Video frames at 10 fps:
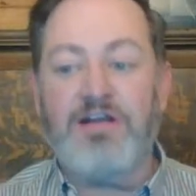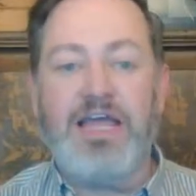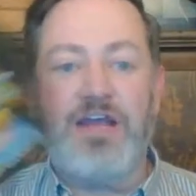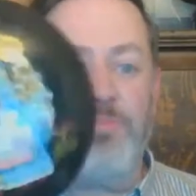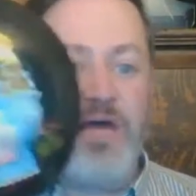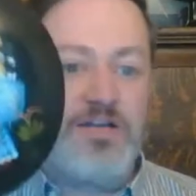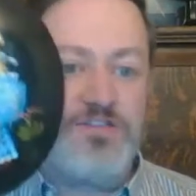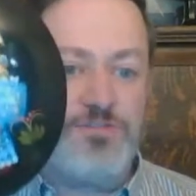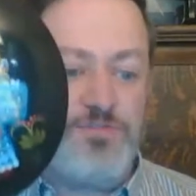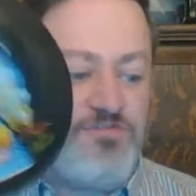lacquer
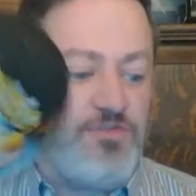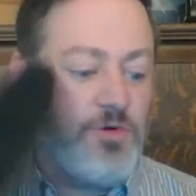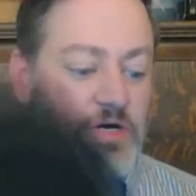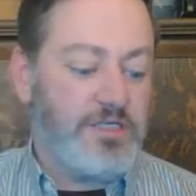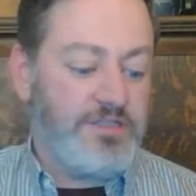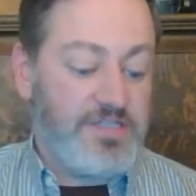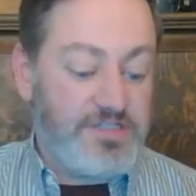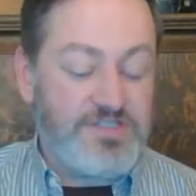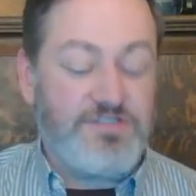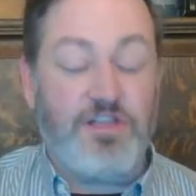boxes before.
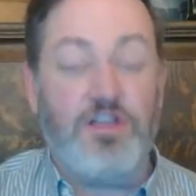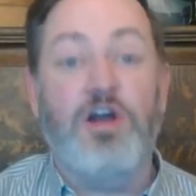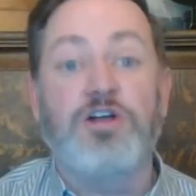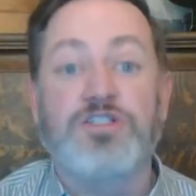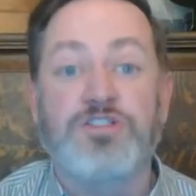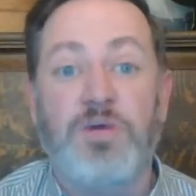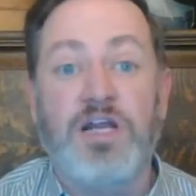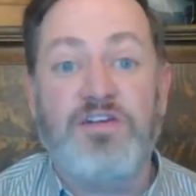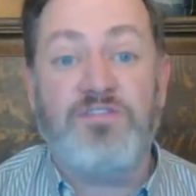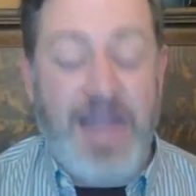This is the largest one
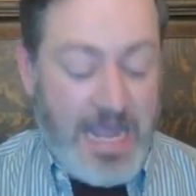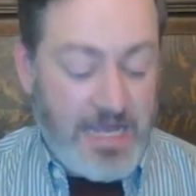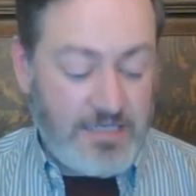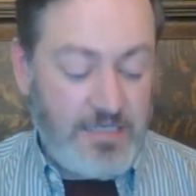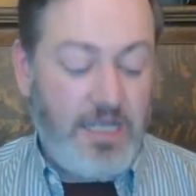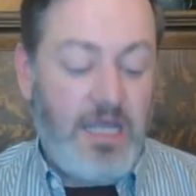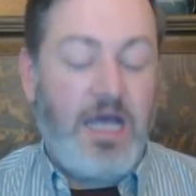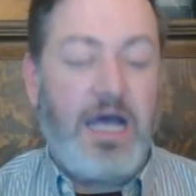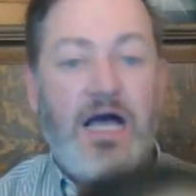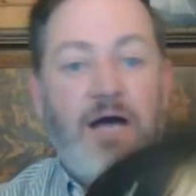I've ever had.
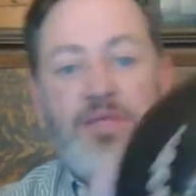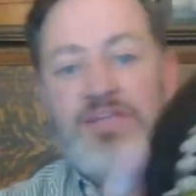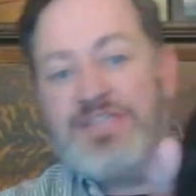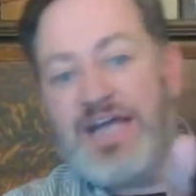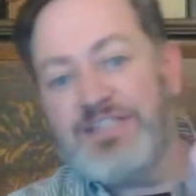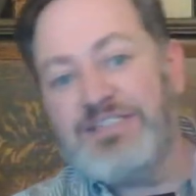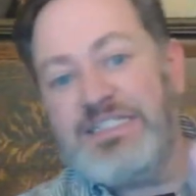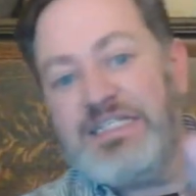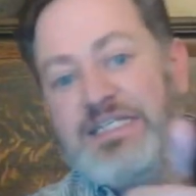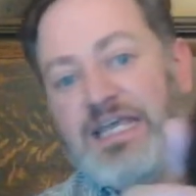It's not as
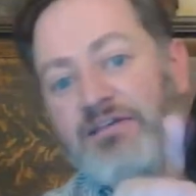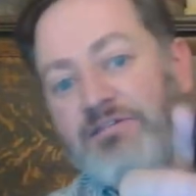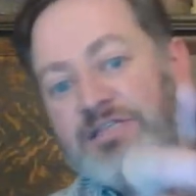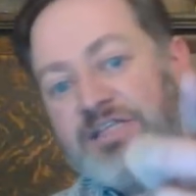detailed